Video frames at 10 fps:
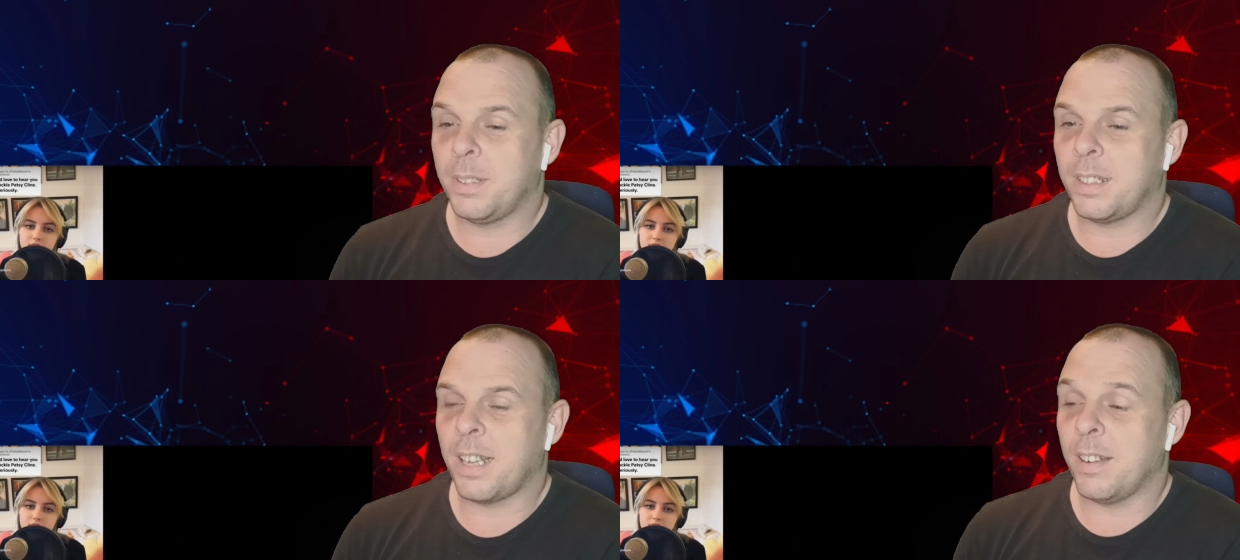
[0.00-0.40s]

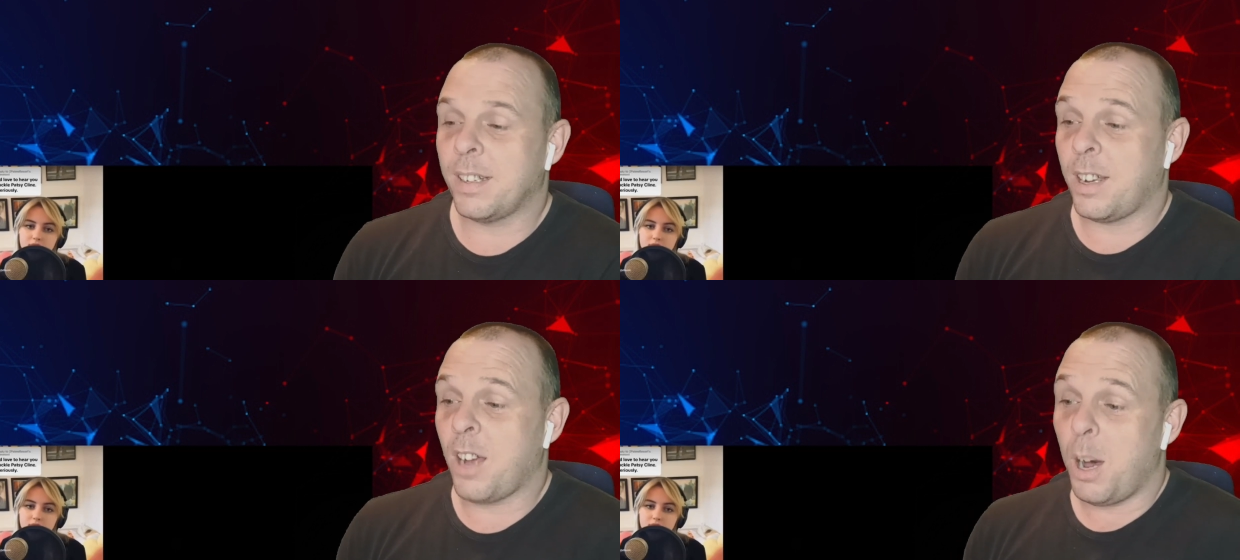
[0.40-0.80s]
Speaker 1: the
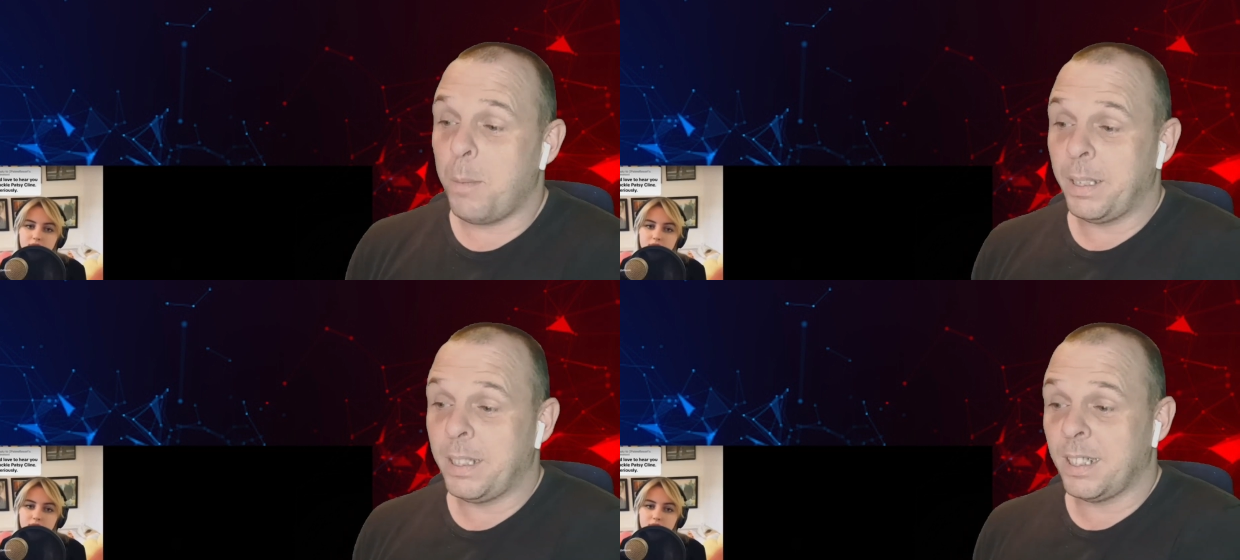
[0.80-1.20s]
the
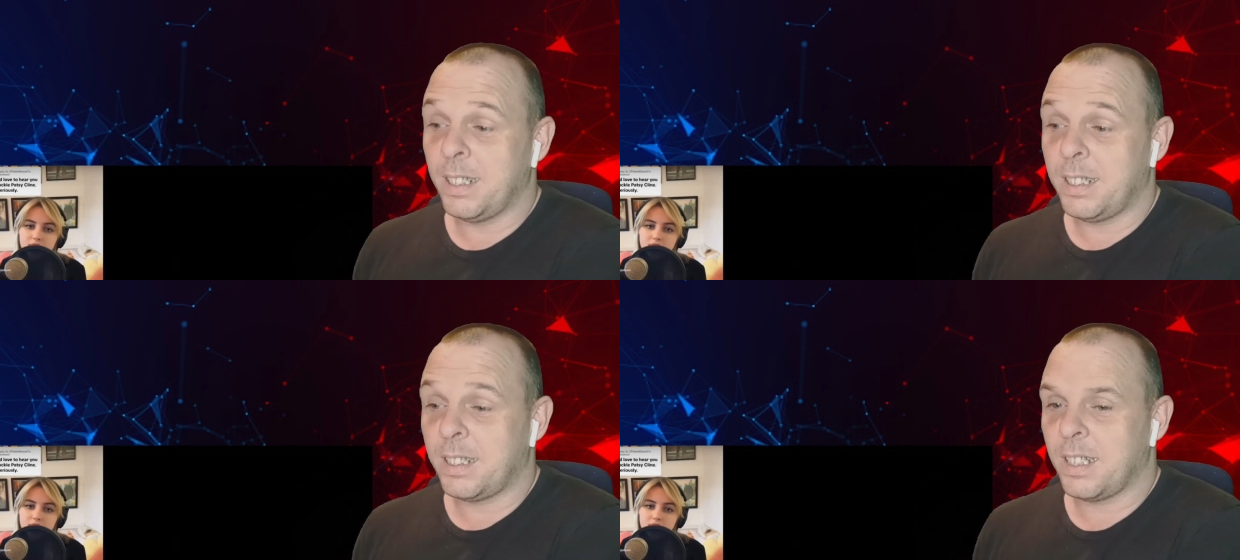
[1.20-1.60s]

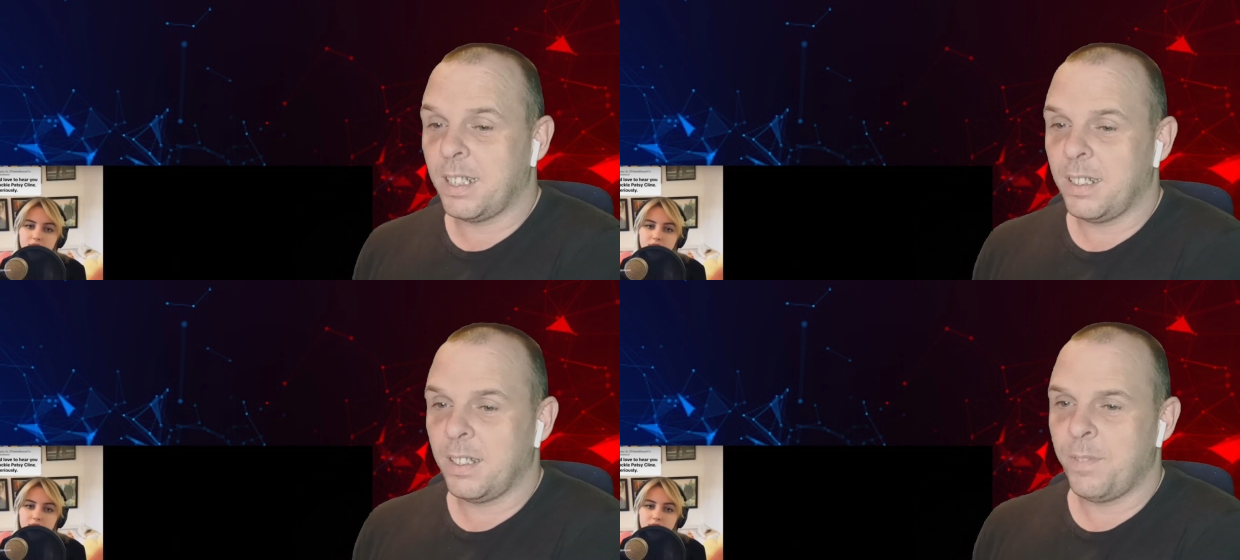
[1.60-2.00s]
Carpenters
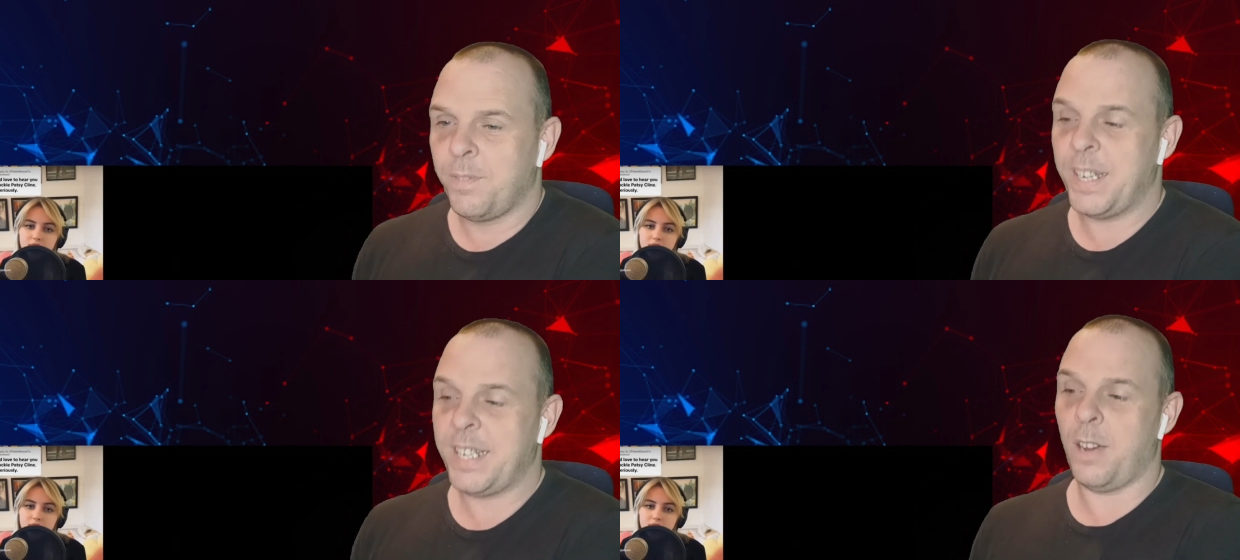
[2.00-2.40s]

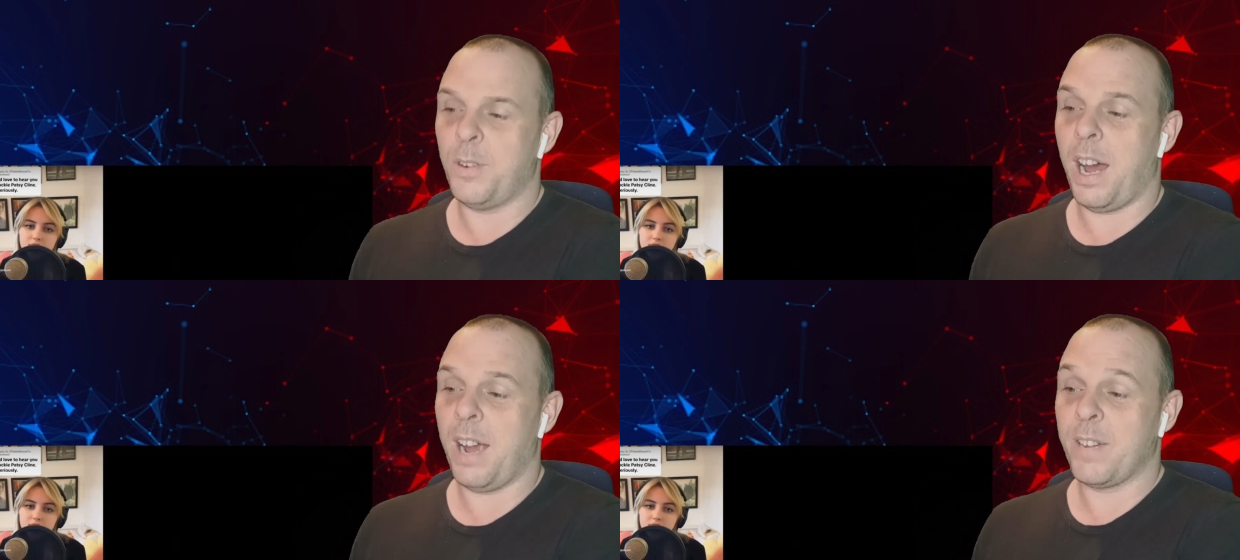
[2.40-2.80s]
video
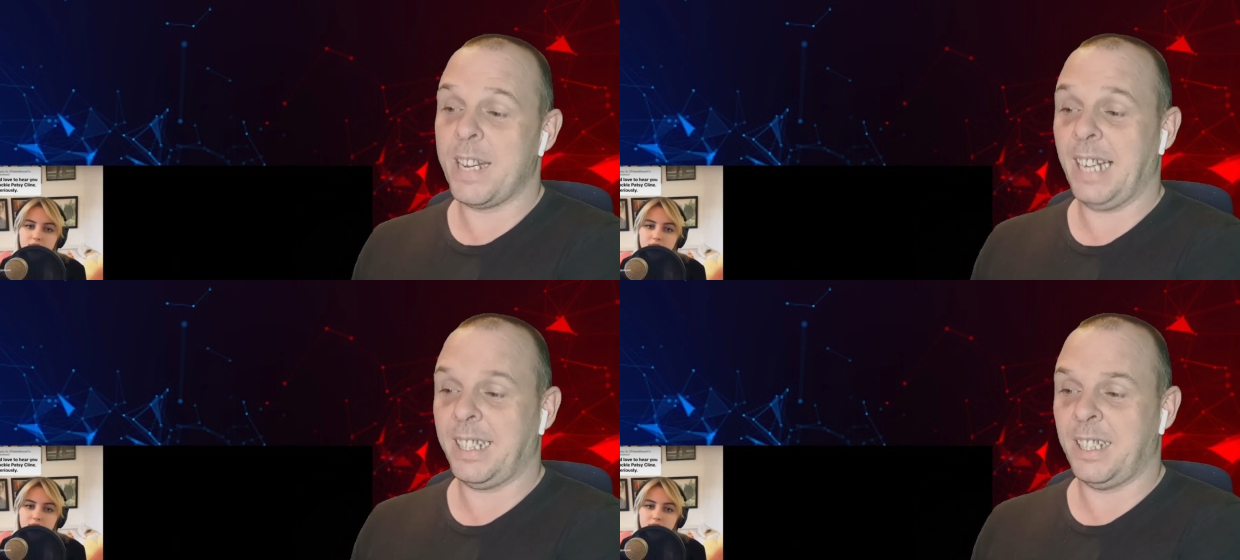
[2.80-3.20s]
that I
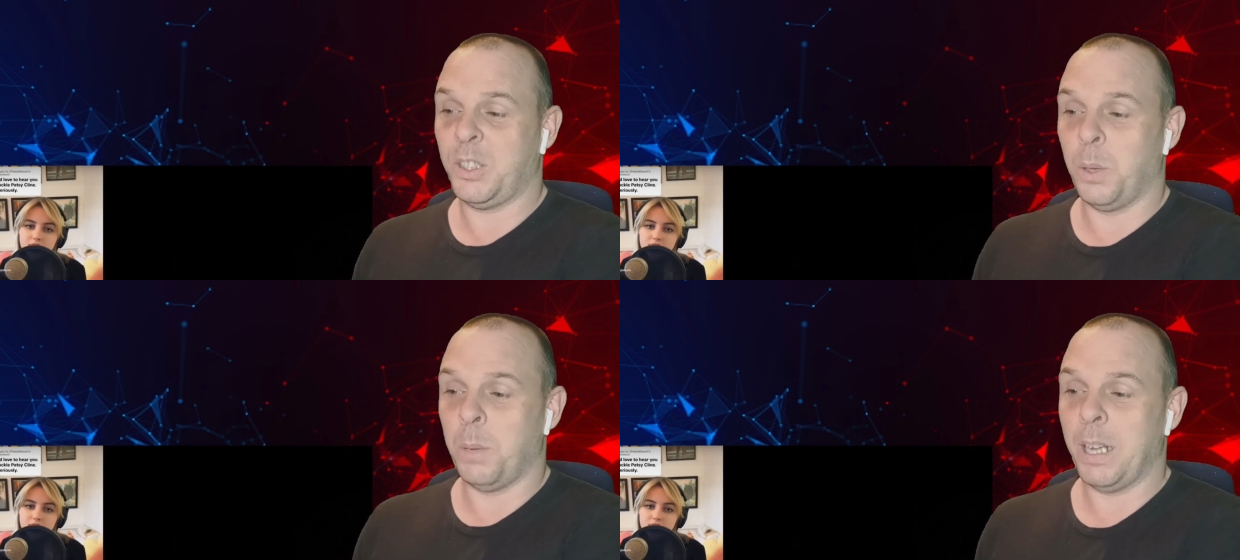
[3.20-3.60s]
reacted
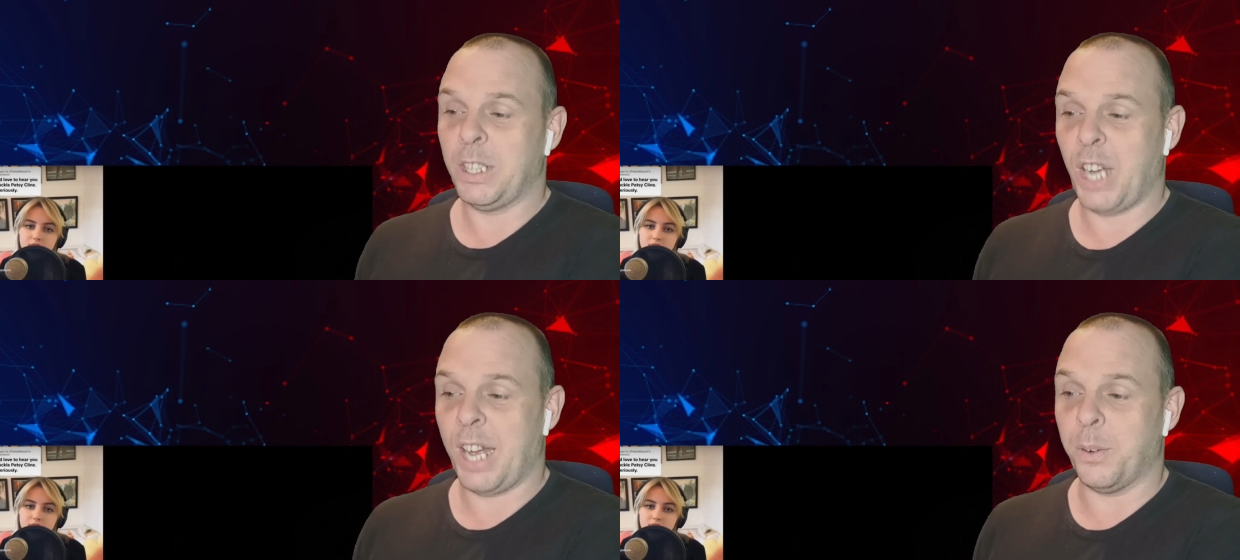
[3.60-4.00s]
to on my
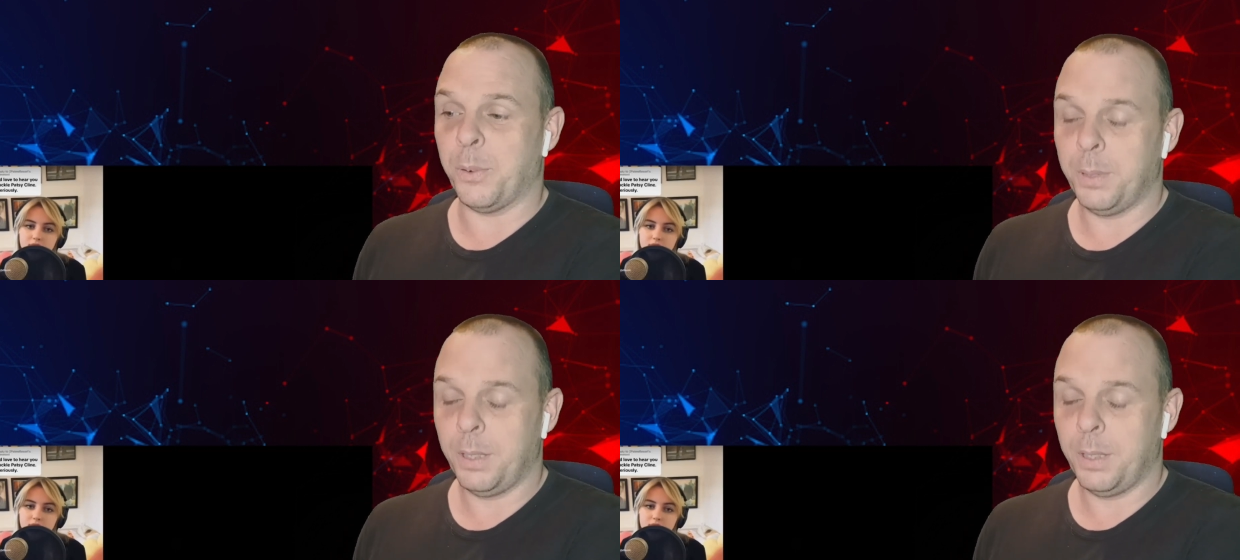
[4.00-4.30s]
channel,